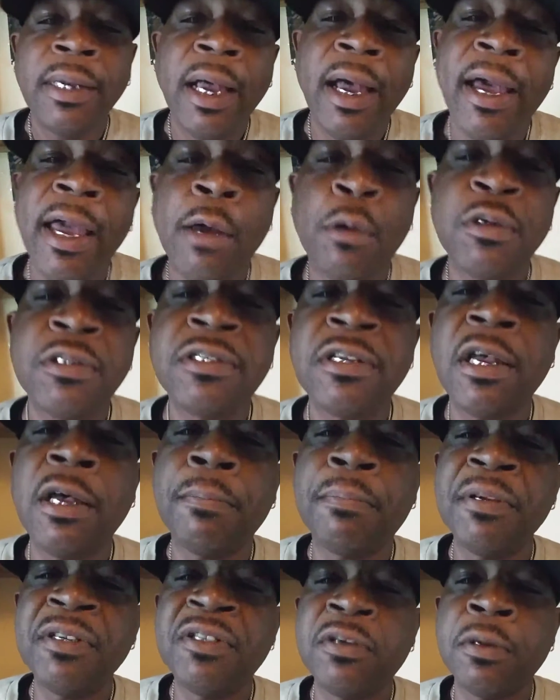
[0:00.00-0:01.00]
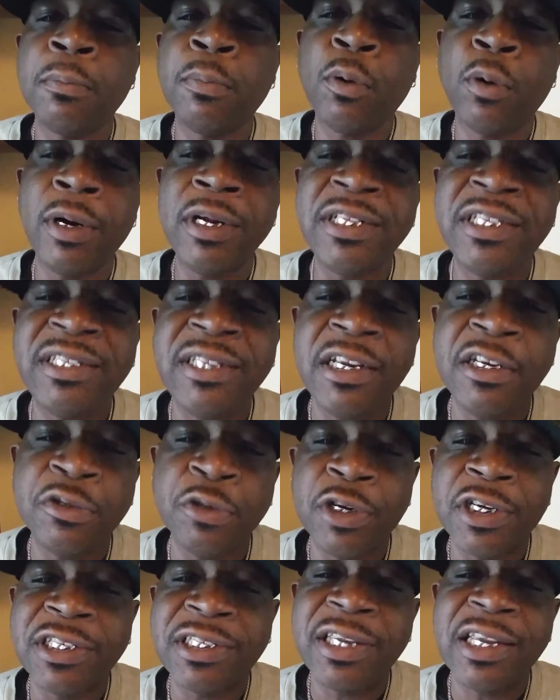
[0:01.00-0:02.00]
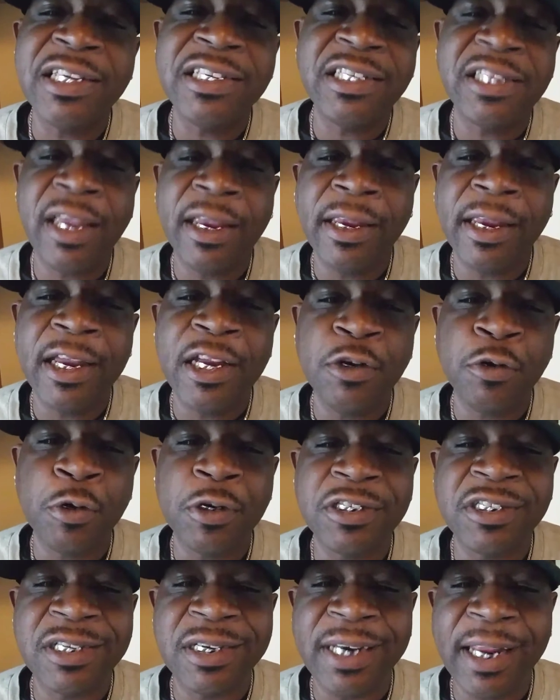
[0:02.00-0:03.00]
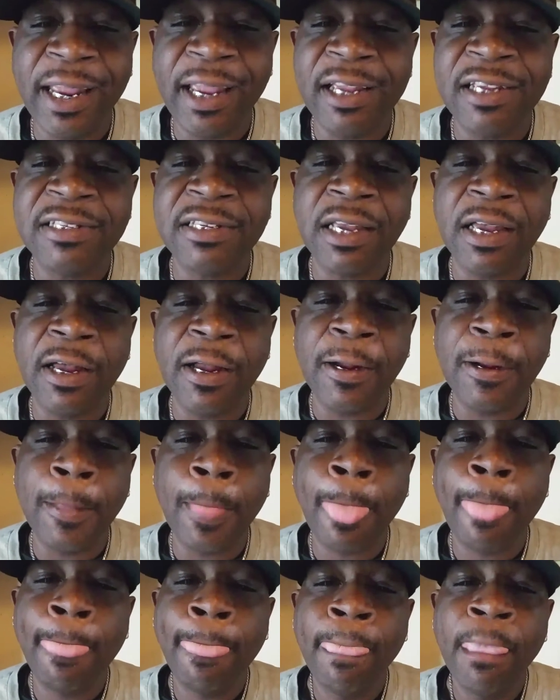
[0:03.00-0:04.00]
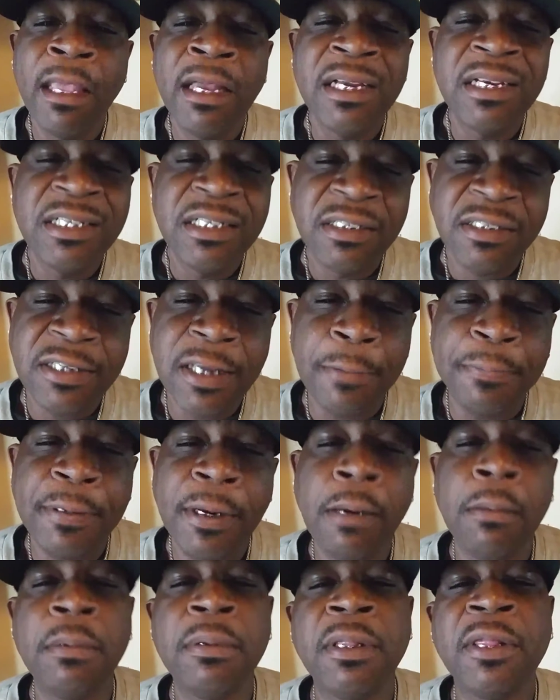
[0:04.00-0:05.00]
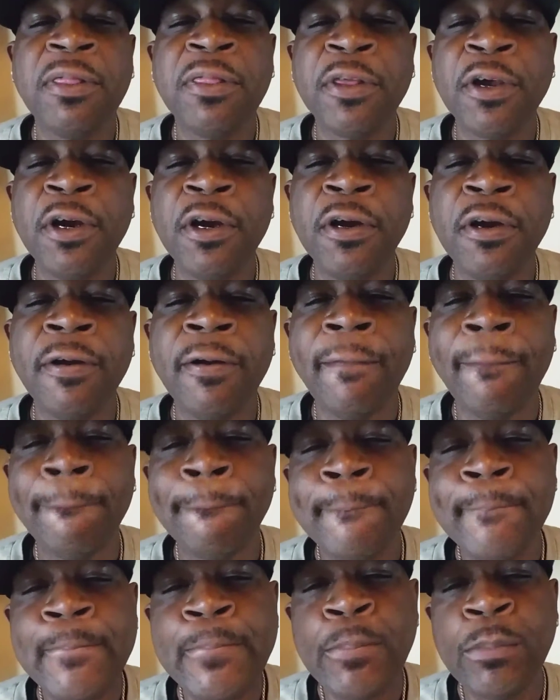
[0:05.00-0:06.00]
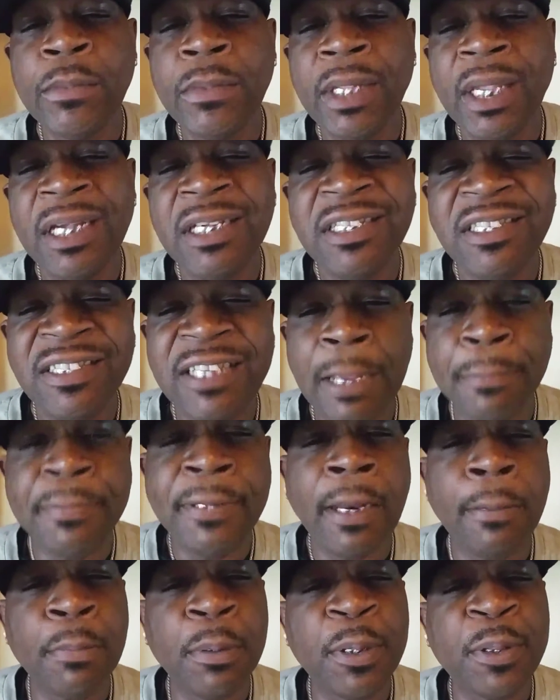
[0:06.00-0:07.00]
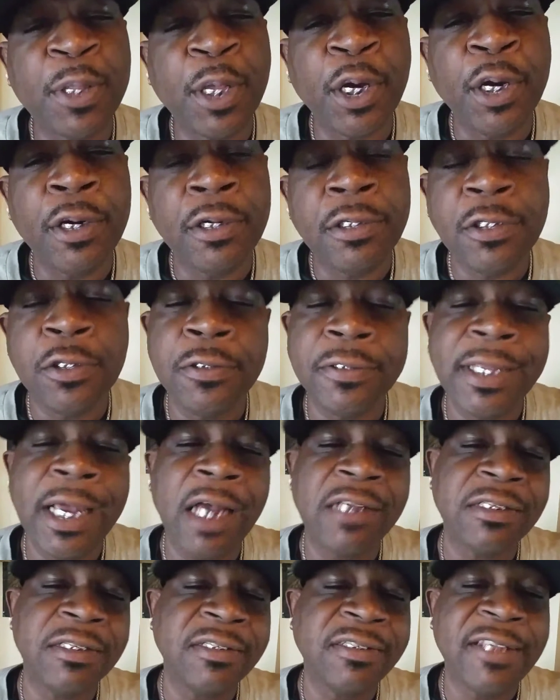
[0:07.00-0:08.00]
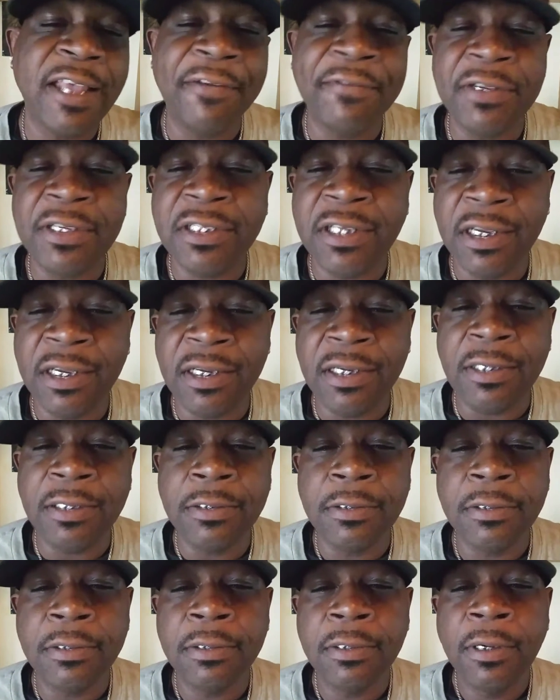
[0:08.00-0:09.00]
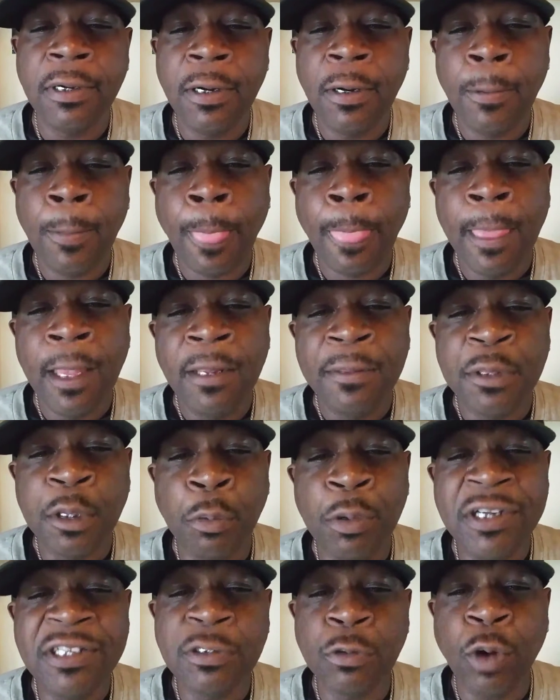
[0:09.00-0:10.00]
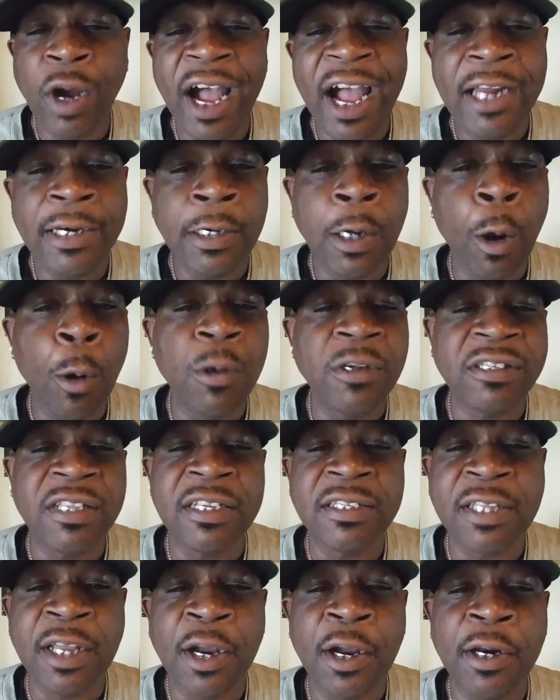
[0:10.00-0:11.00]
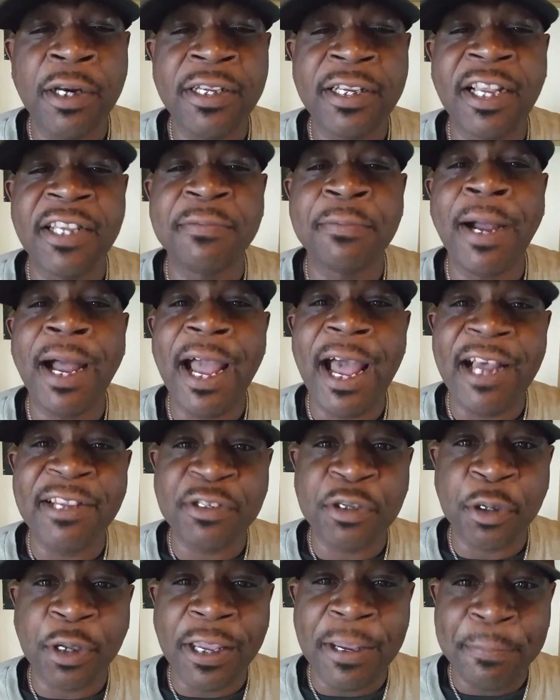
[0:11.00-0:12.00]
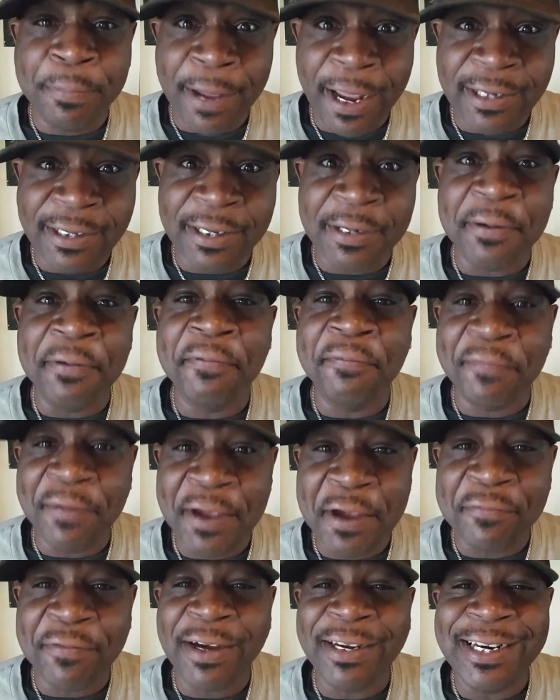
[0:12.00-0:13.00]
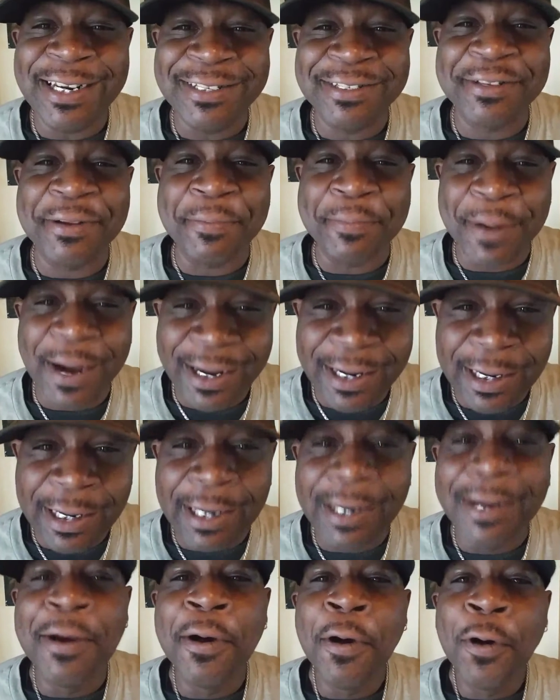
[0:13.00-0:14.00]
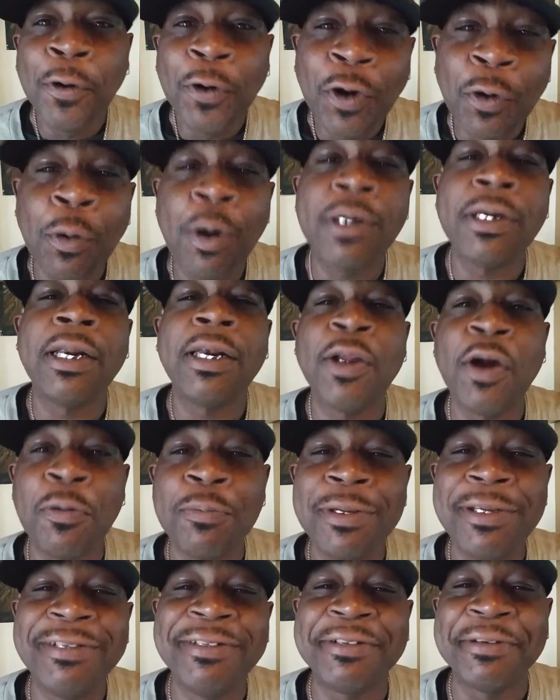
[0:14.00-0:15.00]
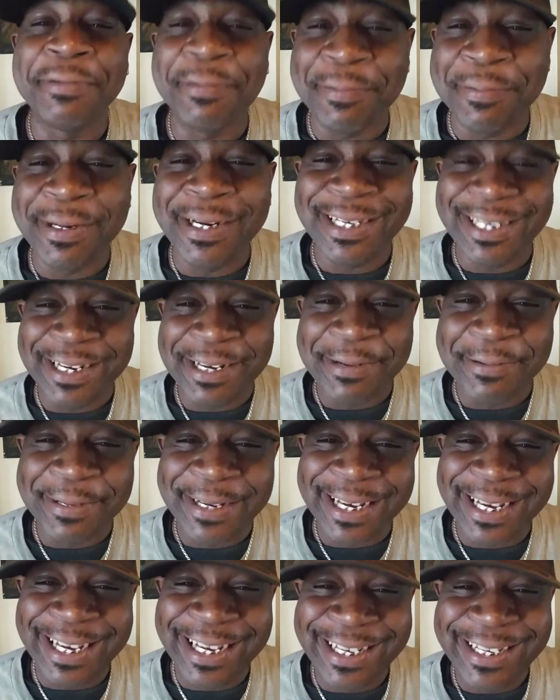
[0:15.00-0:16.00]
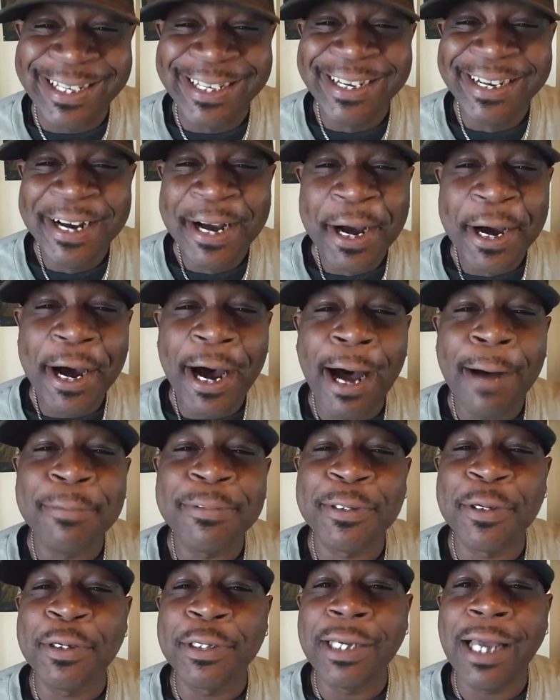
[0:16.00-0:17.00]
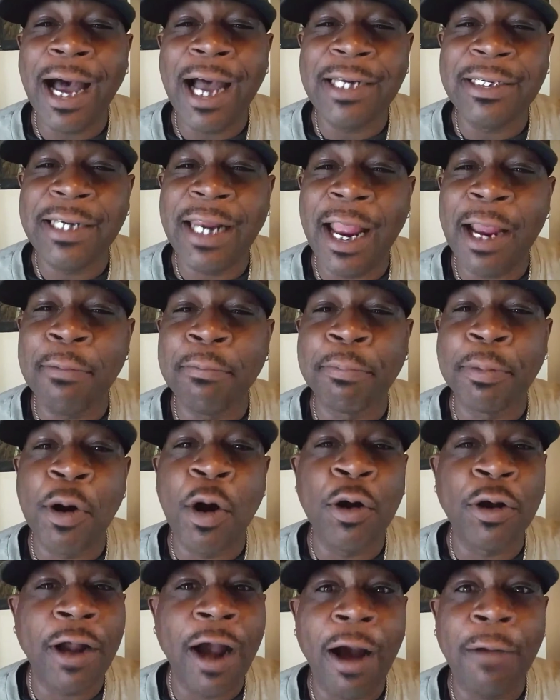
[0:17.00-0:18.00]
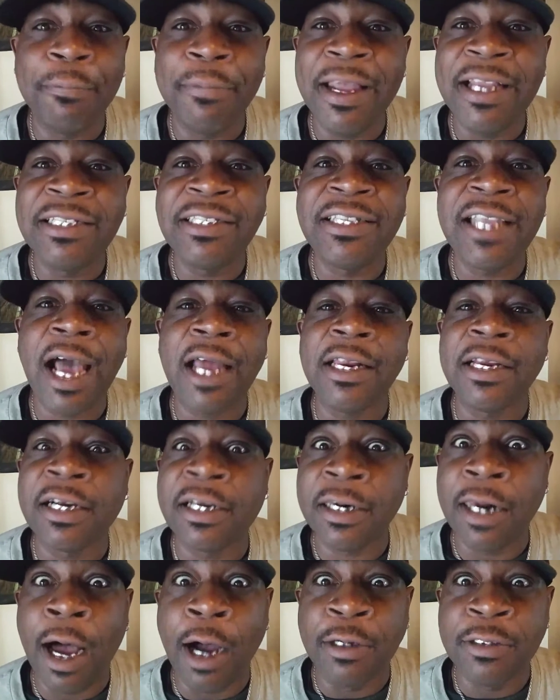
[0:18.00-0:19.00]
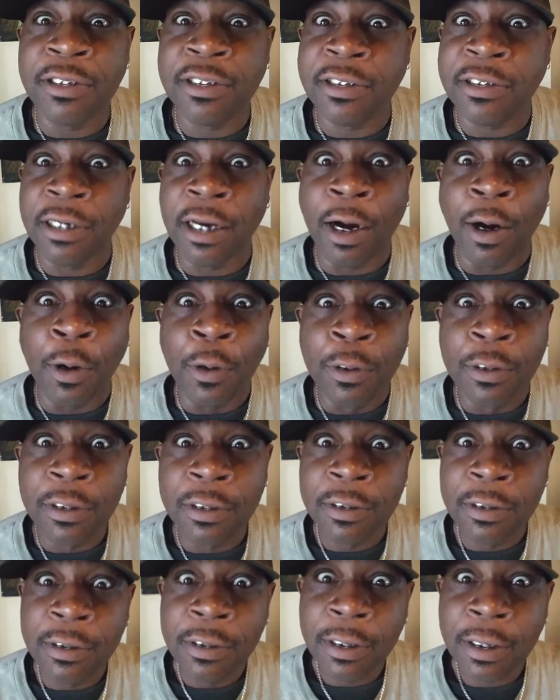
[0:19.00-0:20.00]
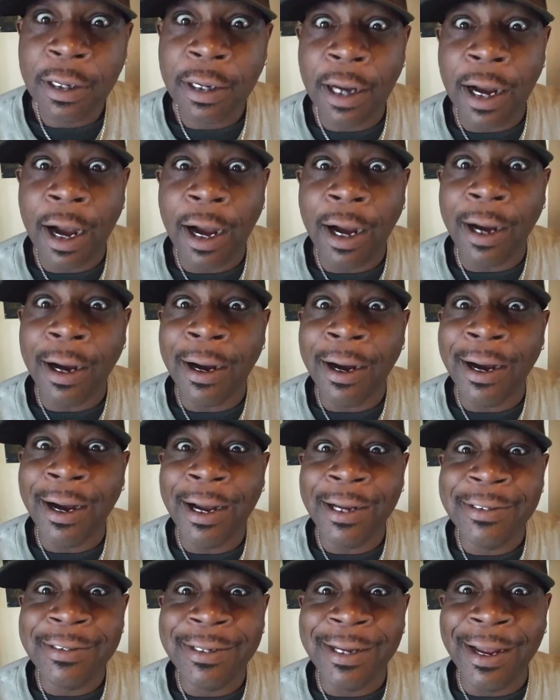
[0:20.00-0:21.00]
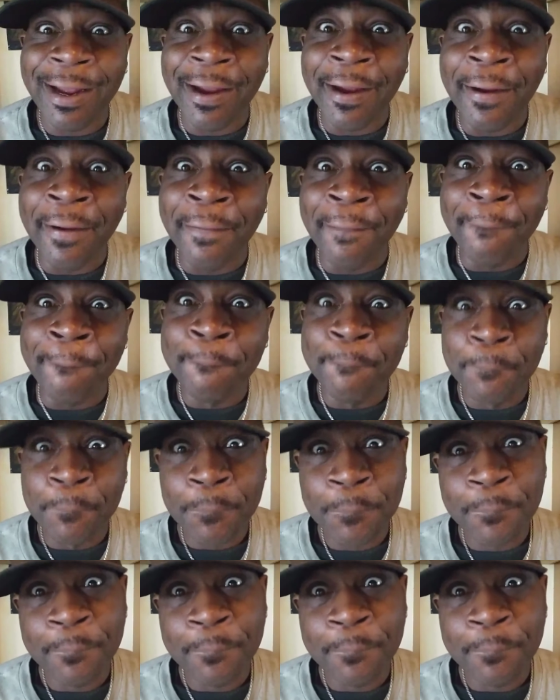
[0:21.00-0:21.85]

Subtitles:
Hey, what's up? It's your boy Cidric, Sing Hendrix. Today is September the 3rd. September 3rd, 2017. The reason why I know it's the 3rd is because my ass don't get paid to the 5th. I need some money. Who wanna loan me some money, man? I'm so goddamn broke, I'll make Santa Claus choke. God damn.